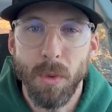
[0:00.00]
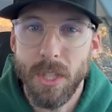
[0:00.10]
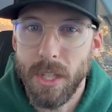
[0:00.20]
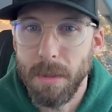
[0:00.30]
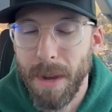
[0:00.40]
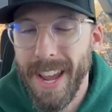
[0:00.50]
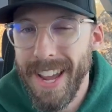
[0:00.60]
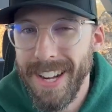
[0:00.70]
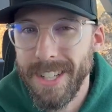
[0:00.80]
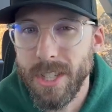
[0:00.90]
which in my
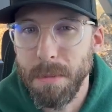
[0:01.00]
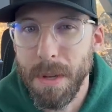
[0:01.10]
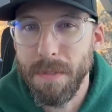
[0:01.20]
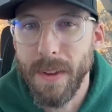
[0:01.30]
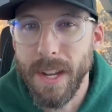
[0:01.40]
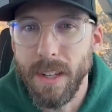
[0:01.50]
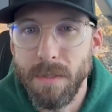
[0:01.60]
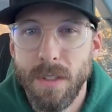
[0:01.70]
head I should be a fan of.